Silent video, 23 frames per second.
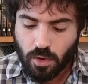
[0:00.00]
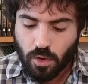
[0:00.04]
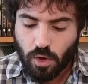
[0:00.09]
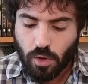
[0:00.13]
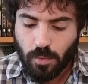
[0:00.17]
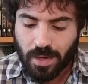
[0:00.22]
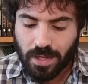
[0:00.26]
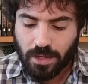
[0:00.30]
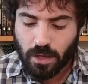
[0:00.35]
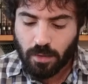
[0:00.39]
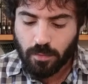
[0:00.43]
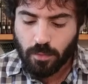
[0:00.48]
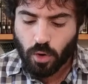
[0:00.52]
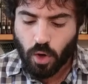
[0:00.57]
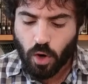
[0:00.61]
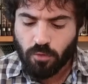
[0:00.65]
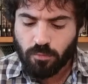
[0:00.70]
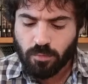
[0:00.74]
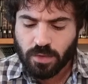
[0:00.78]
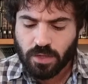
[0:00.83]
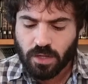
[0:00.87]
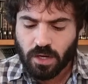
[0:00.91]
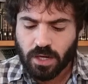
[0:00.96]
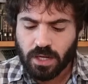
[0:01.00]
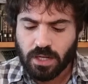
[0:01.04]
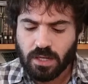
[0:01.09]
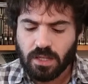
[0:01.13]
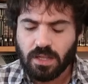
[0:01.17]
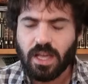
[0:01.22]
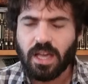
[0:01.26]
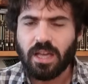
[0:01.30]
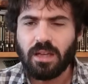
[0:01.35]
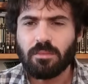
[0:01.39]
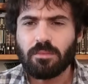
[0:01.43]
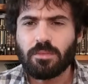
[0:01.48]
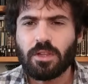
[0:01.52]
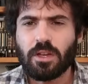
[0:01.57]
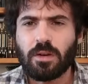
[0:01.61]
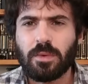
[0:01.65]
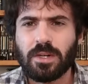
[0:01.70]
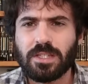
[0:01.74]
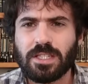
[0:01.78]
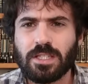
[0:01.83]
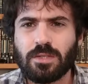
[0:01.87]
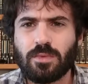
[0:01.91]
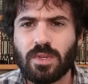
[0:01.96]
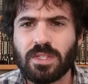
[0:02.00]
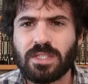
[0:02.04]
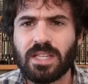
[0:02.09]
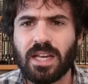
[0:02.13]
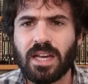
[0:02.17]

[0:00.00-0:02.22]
But the Gemara says, one